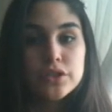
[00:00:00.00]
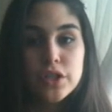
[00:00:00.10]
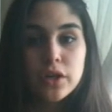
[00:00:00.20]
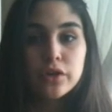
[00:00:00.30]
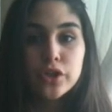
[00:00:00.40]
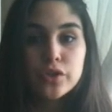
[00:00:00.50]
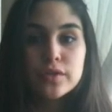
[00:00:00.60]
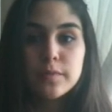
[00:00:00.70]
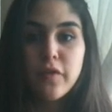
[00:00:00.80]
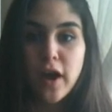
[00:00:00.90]
They are
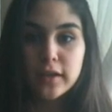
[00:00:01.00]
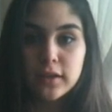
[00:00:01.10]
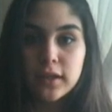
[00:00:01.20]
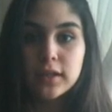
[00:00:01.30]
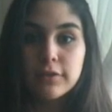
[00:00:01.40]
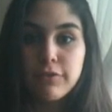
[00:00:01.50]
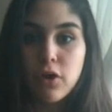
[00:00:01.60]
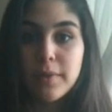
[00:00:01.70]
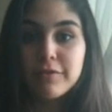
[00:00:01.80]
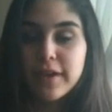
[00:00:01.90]
used widely in the
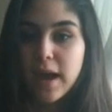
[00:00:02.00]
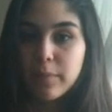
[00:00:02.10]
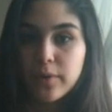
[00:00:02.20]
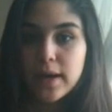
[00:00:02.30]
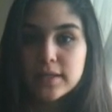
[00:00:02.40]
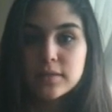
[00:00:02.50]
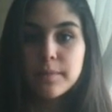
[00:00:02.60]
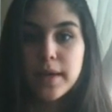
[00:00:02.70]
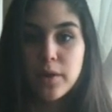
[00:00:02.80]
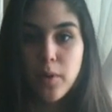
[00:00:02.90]
form of gamma rays,
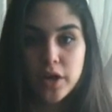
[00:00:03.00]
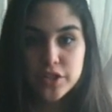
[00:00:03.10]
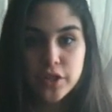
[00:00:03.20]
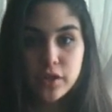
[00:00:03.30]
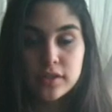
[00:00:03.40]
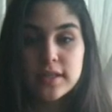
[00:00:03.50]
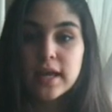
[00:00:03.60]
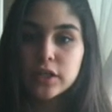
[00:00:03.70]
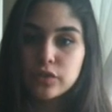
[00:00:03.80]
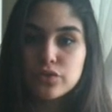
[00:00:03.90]
beta particles,
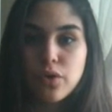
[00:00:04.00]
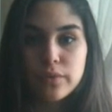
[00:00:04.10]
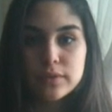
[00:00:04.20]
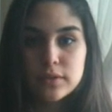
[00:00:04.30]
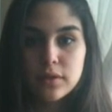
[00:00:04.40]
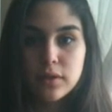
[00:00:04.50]
and neutrons